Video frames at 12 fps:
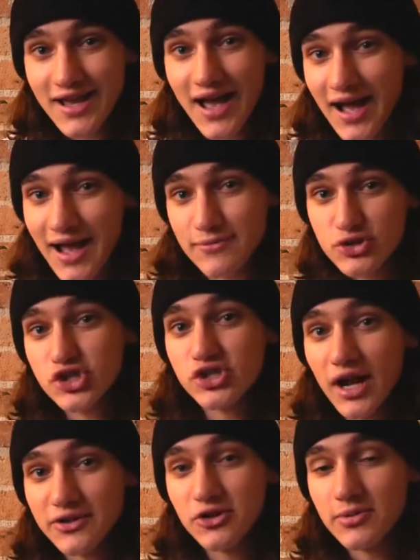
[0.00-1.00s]
I'm just
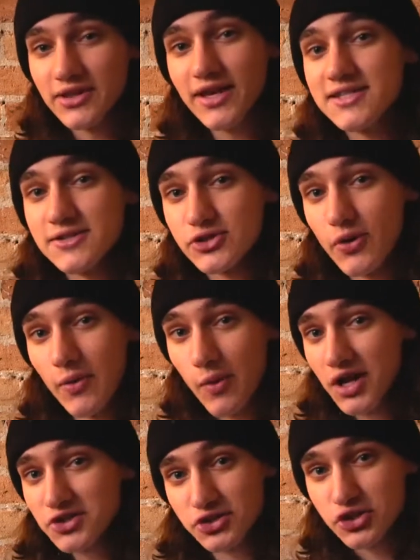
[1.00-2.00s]
shocked nobody likes it. So I
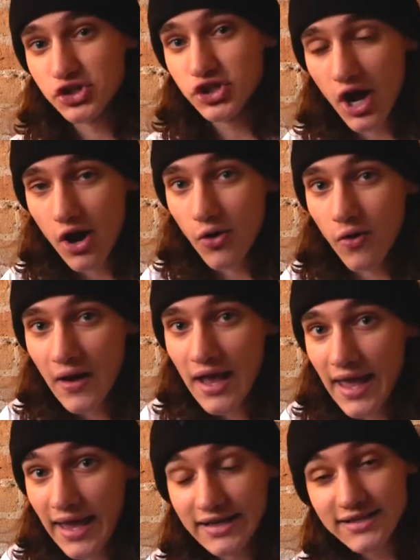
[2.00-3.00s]
watched the show,
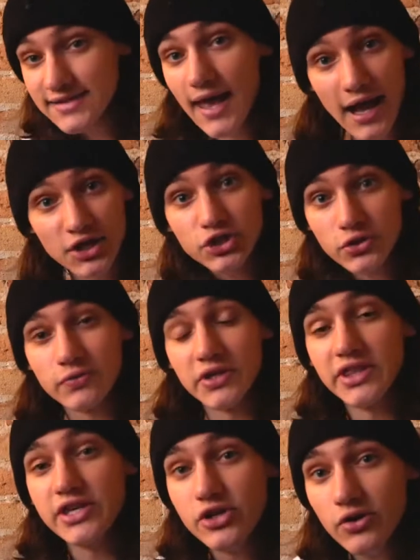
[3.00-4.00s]
and it's actually
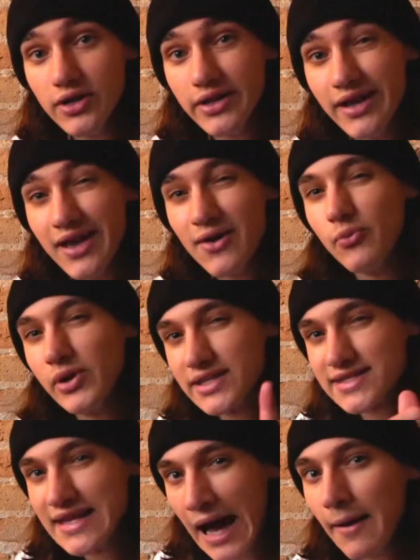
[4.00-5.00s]
really good when it's
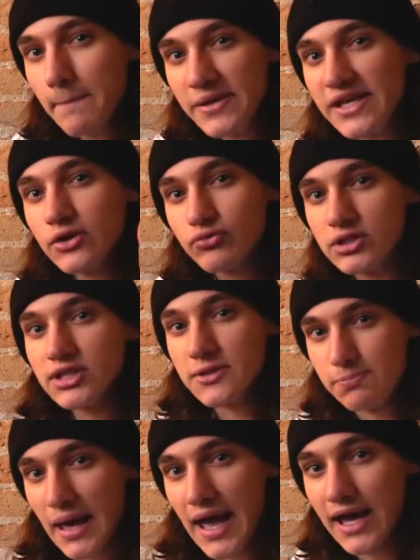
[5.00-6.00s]
not being really
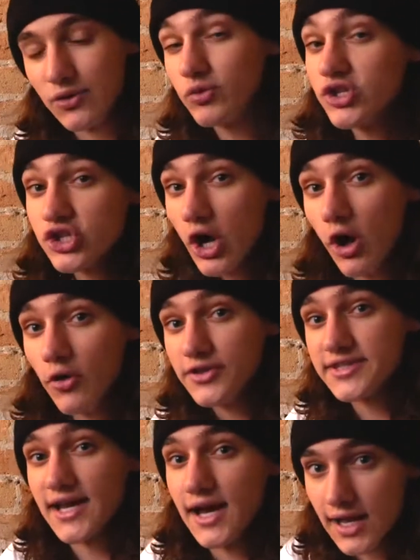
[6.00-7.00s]
bad, which is all the
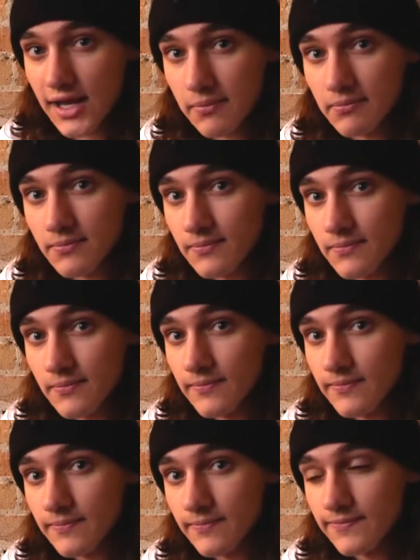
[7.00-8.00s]
time.
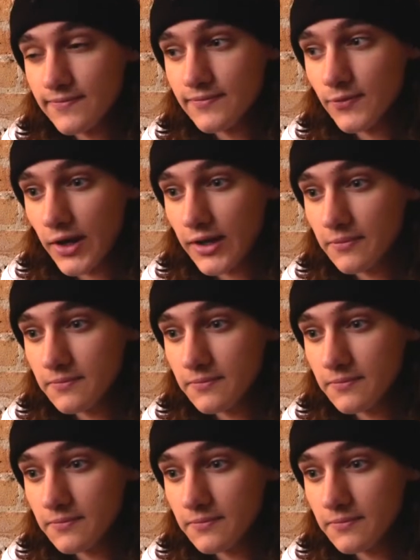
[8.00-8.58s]
Wait.